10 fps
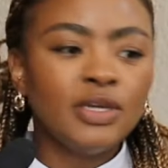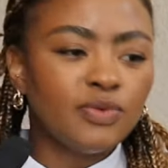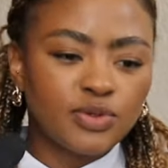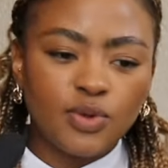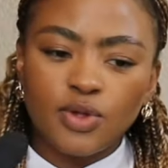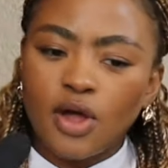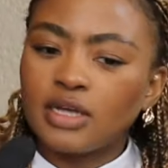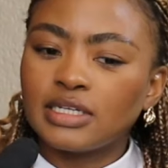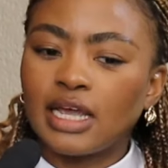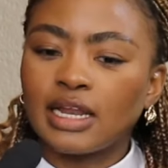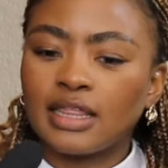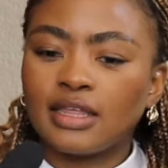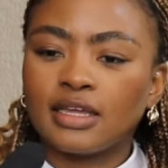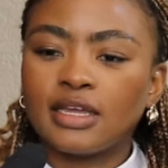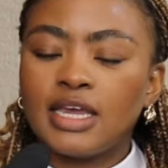It was all God, and yeah. I
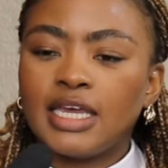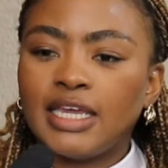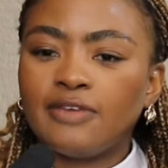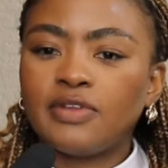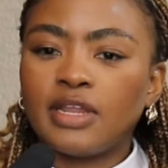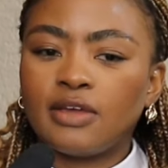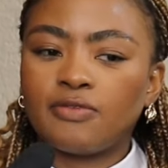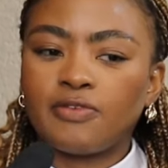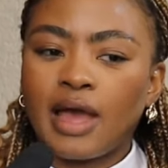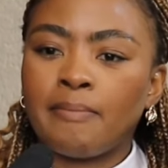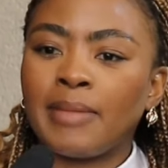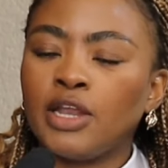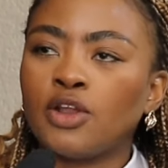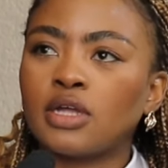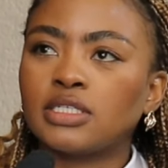think even if I
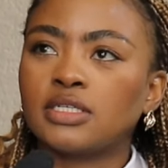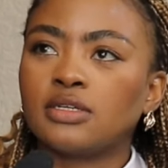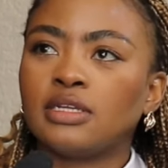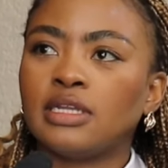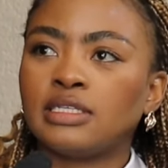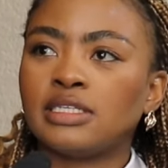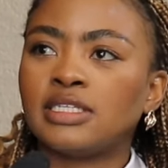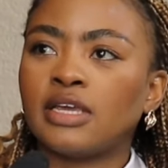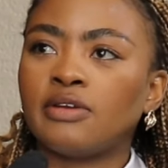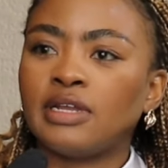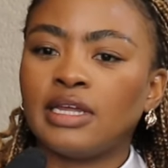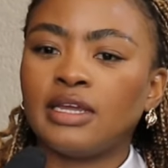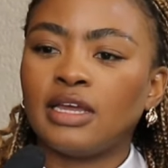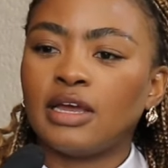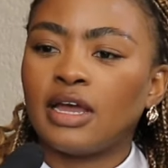may not
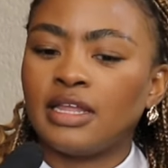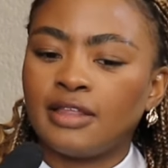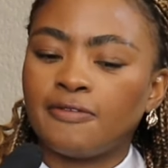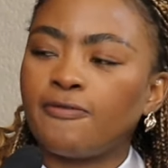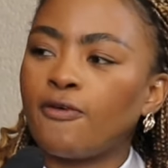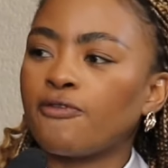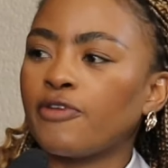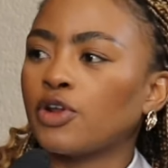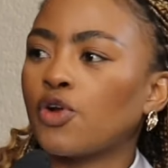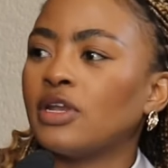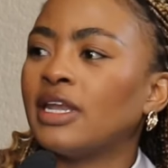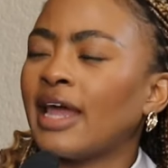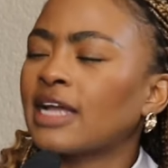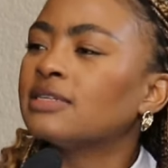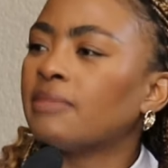necessarily in the forefront
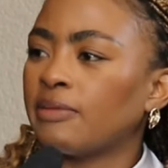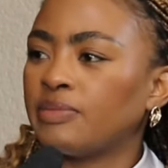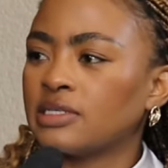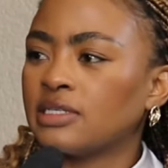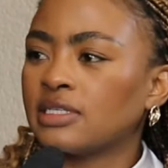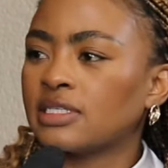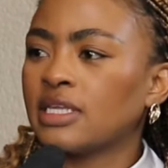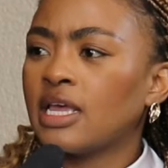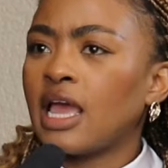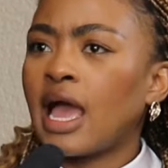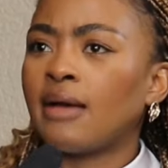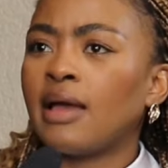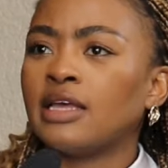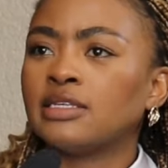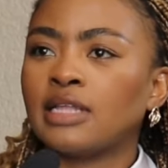conduct my business mm. uh,
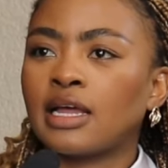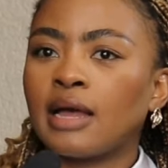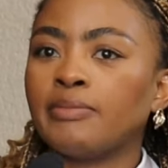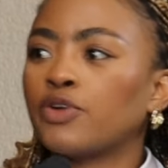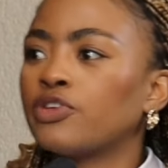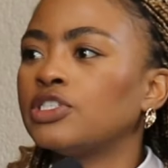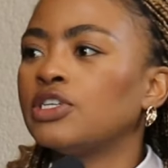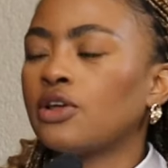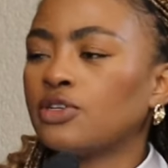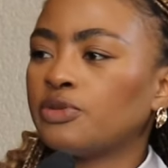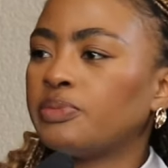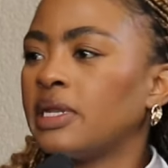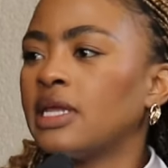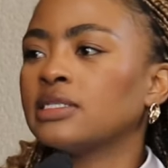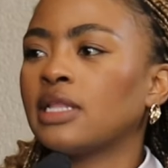as like I'm a Christian
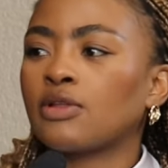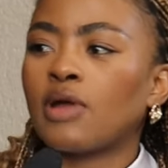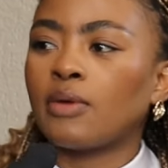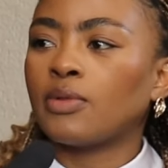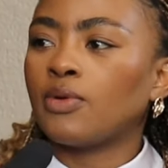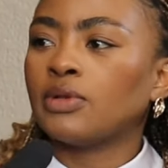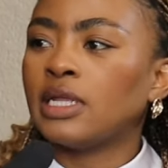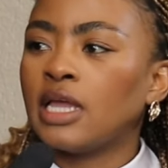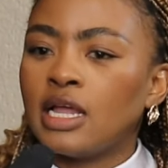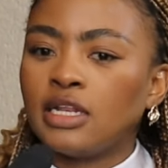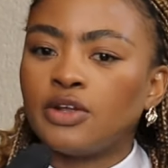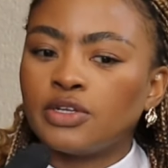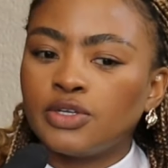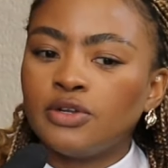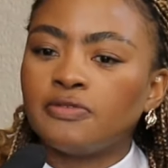entrepreneur. It's like mm. no, I mm. will only. There
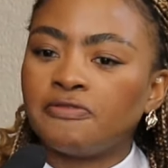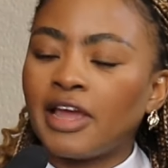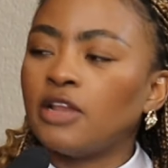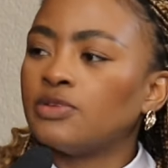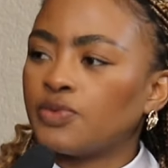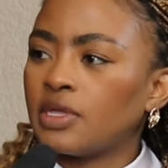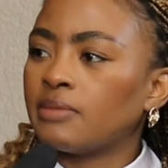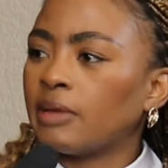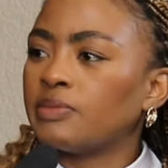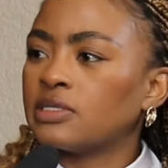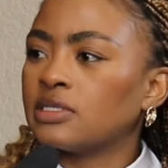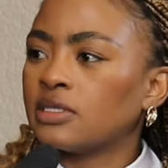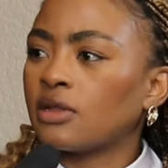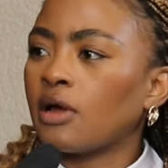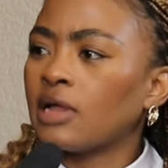are certain values within my business
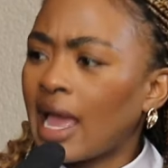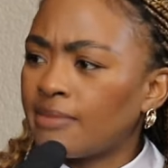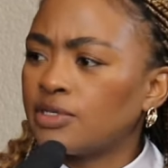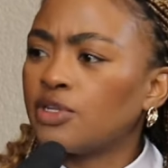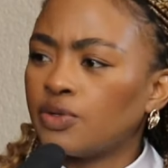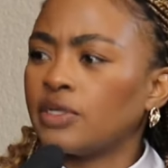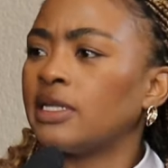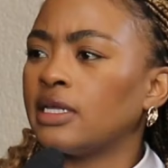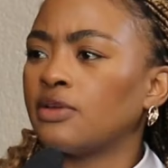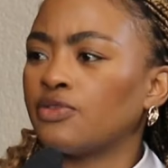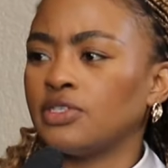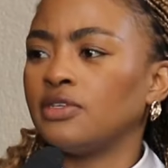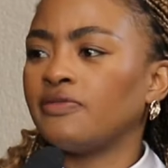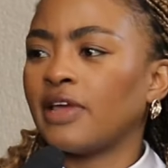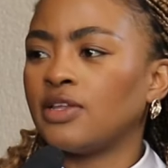that are absolutely
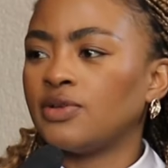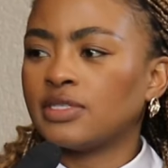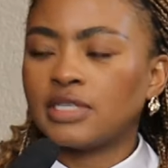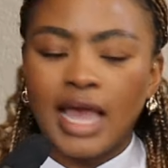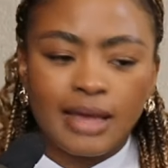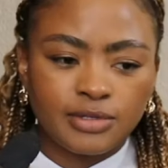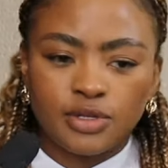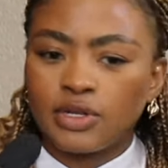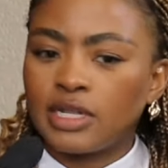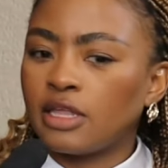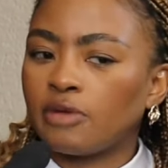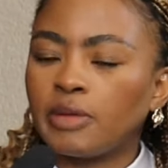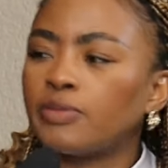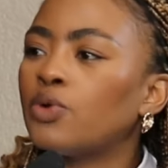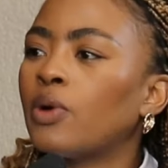Christian values. Yeah, yeah. Absolutely, there are
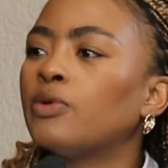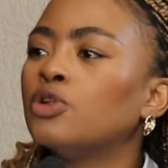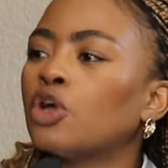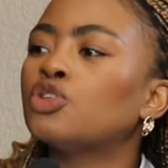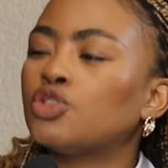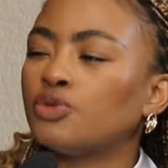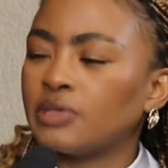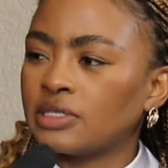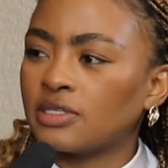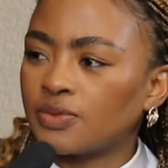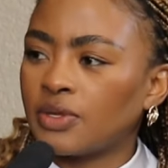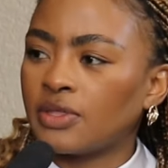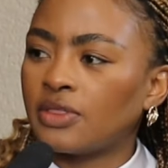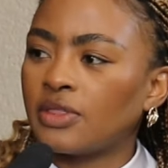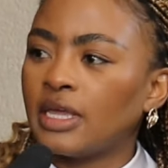people who I will not do business
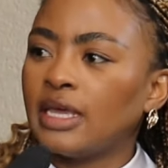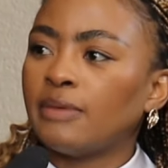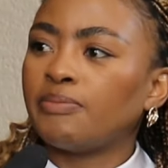with right.